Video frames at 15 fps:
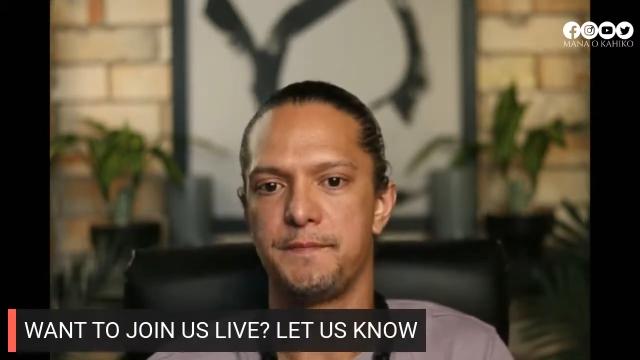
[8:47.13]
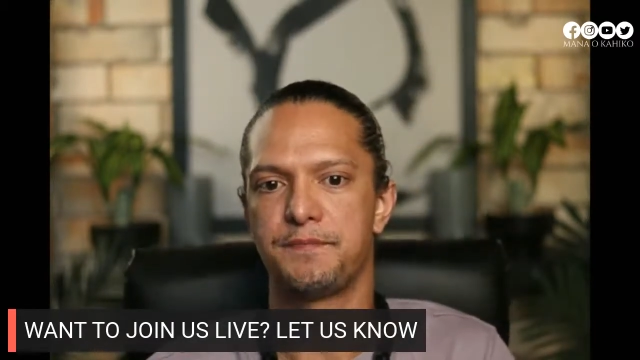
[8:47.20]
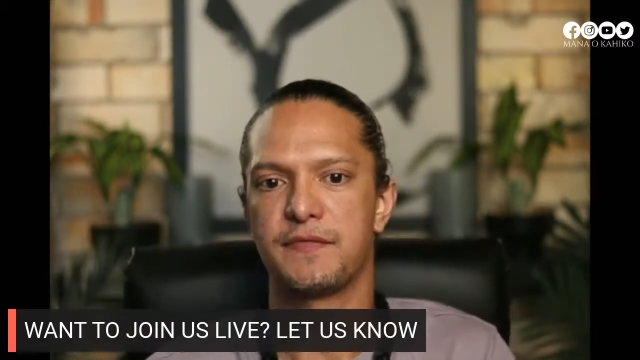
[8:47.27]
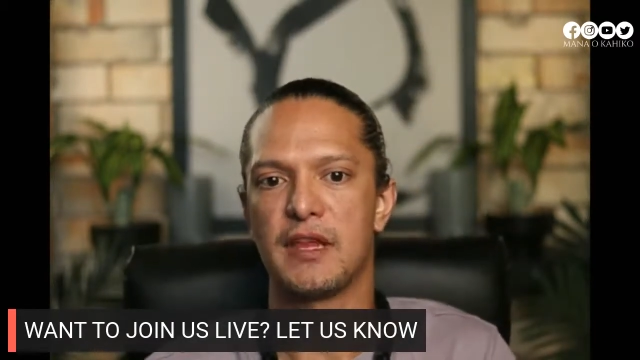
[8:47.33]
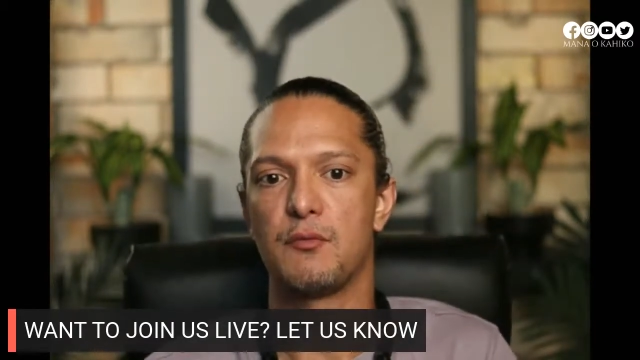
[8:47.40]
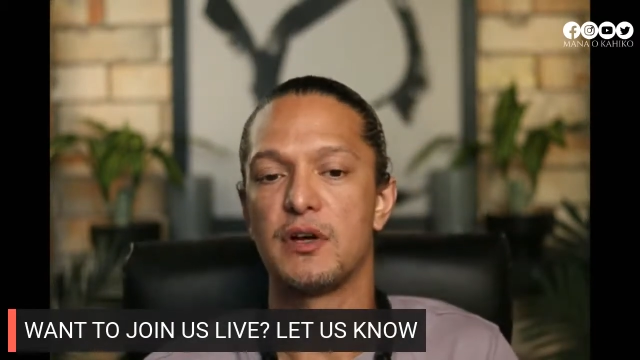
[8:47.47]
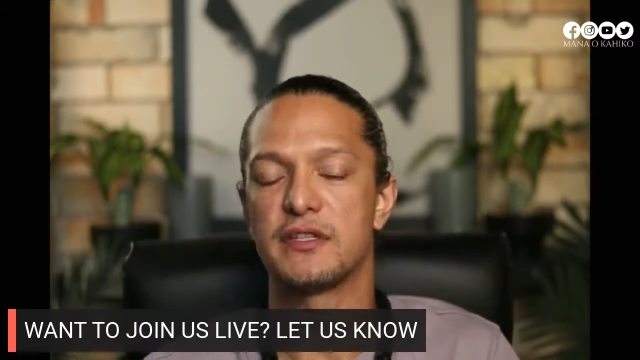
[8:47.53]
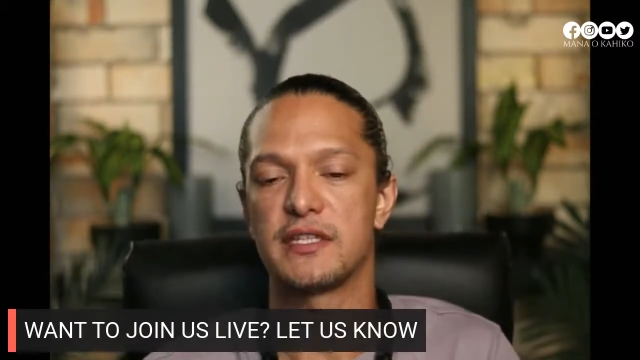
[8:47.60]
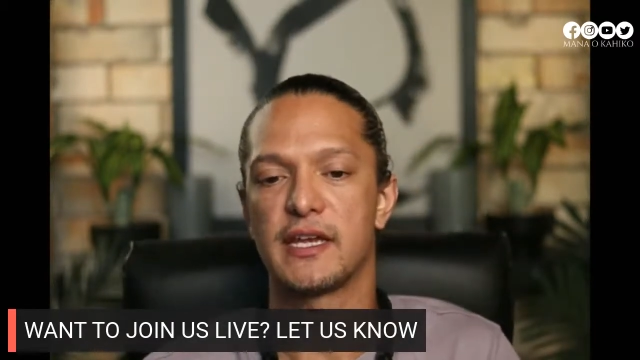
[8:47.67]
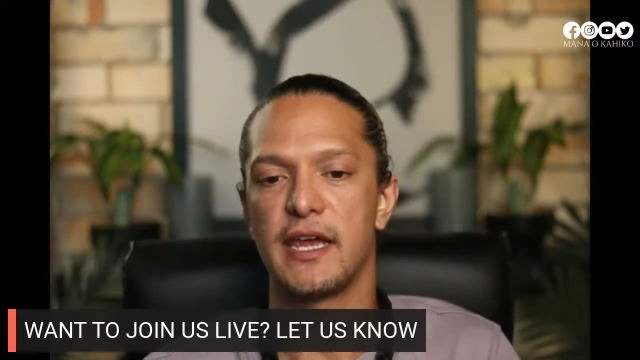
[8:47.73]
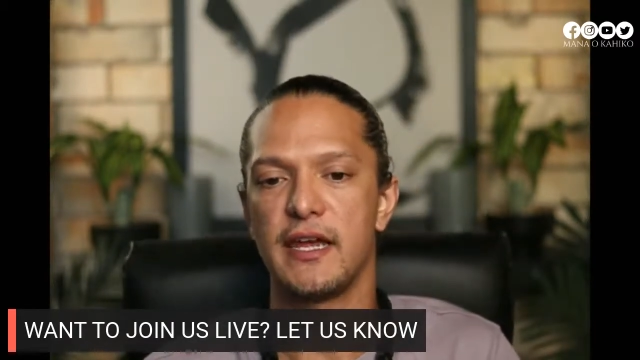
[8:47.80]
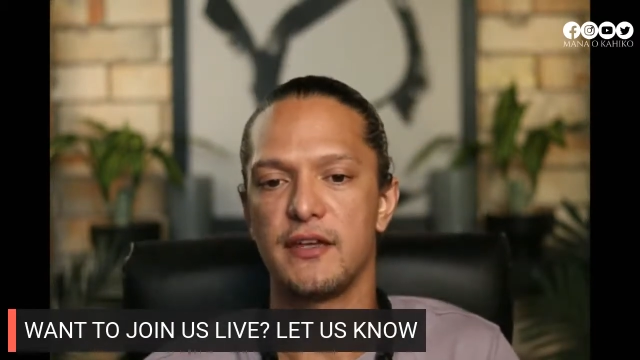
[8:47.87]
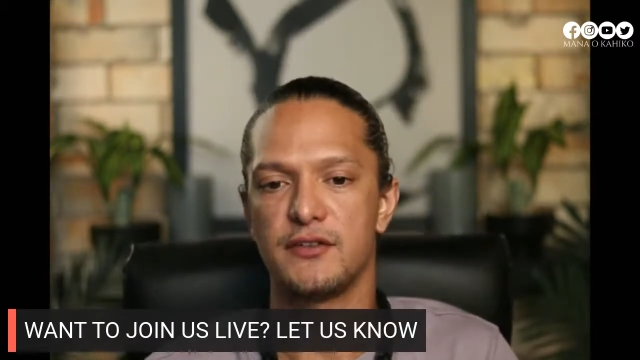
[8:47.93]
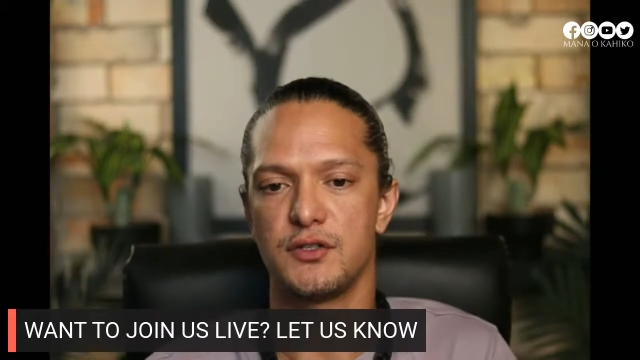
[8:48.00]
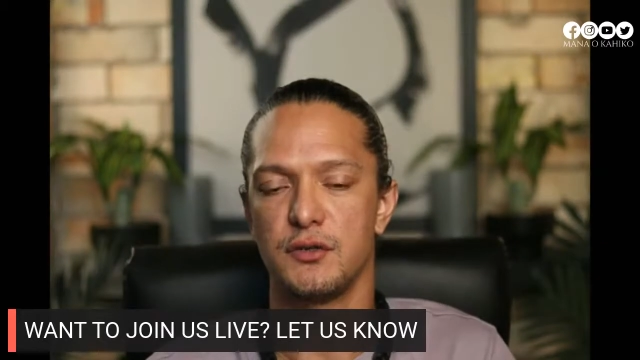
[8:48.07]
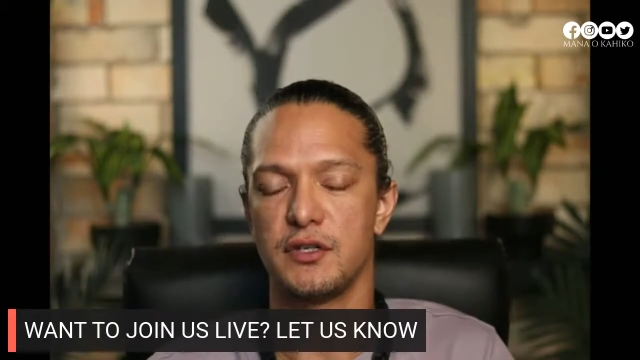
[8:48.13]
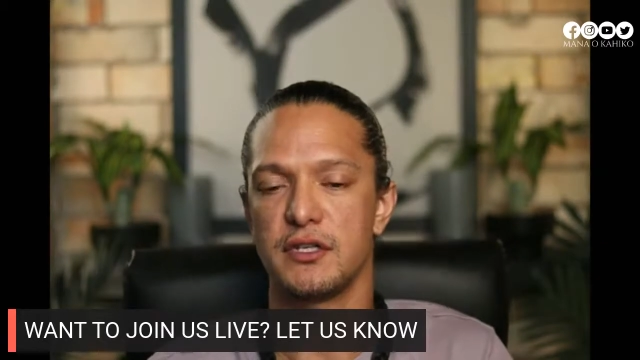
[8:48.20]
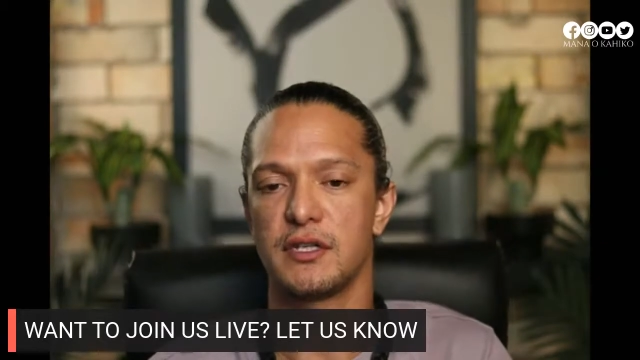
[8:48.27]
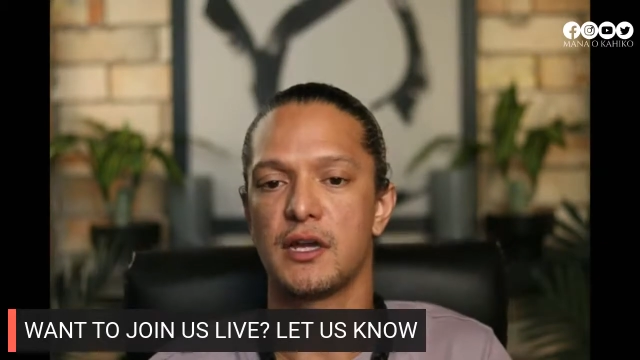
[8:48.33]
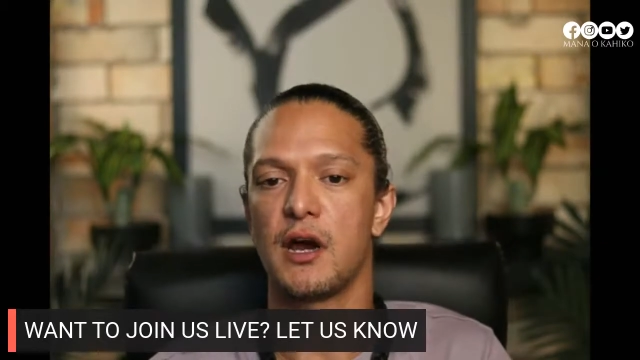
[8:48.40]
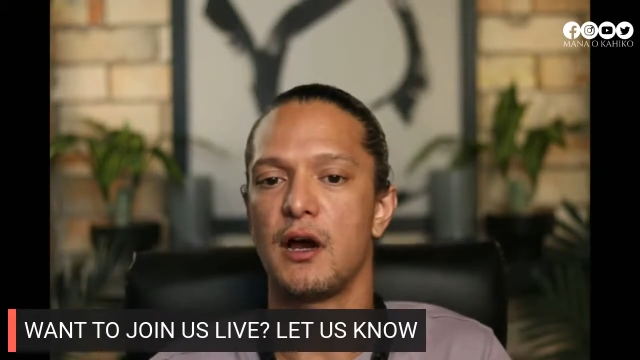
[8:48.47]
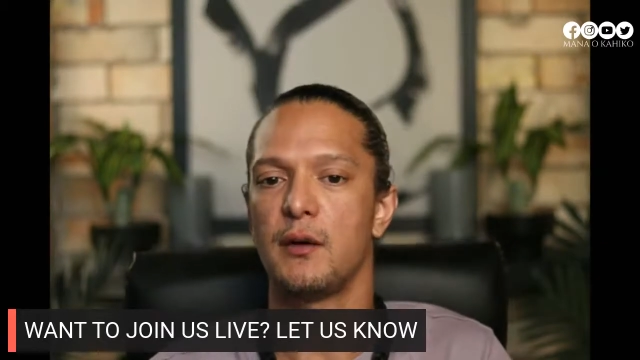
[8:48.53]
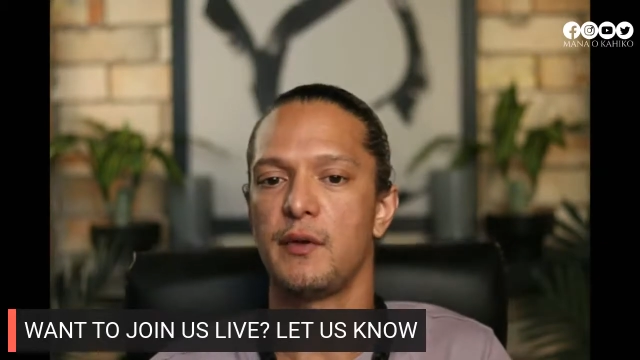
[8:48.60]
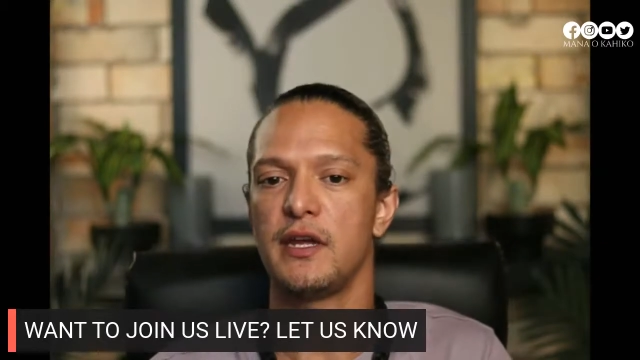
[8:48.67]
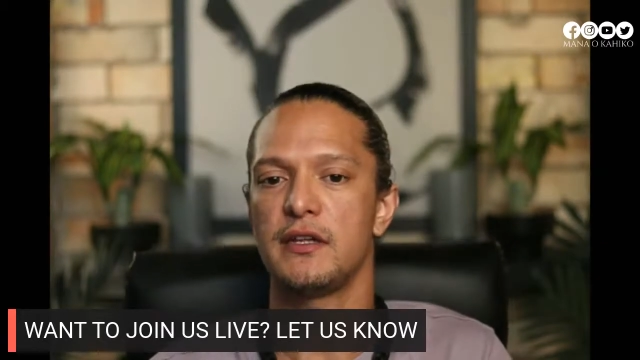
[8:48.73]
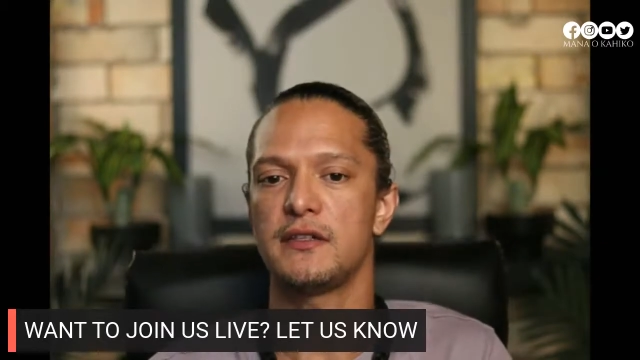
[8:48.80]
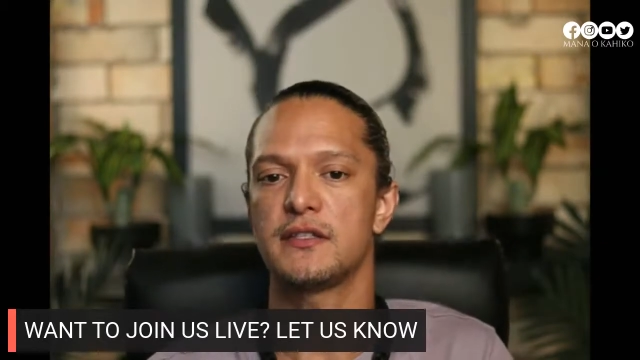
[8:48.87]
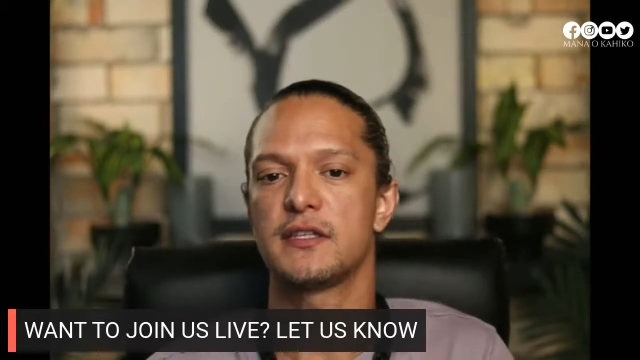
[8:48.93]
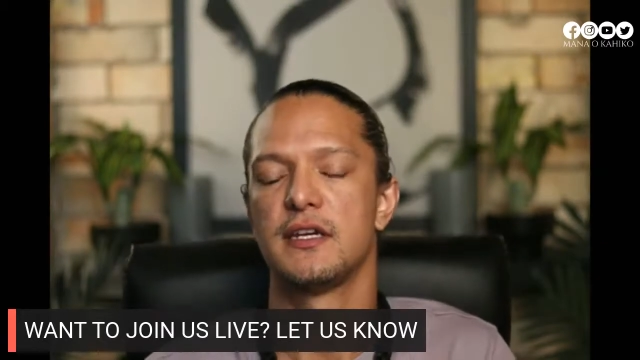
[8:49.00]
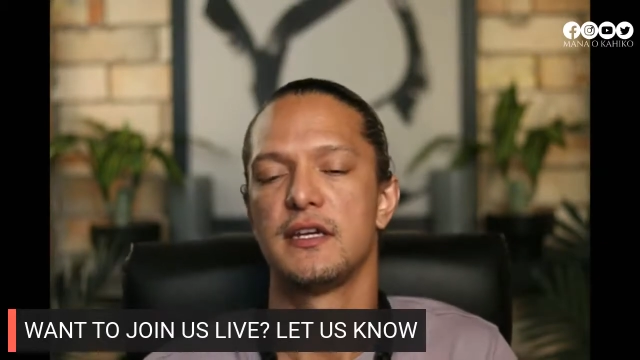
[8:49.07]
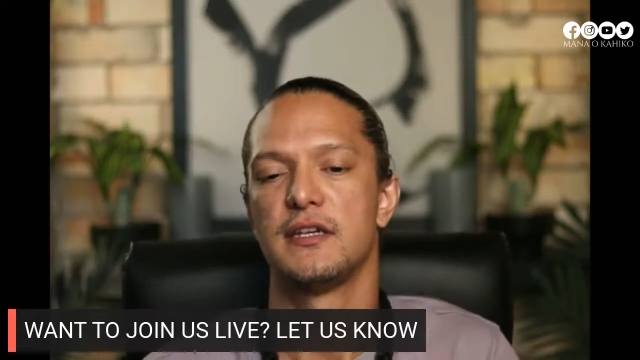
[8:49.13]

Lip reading: Once again, do it in the comments.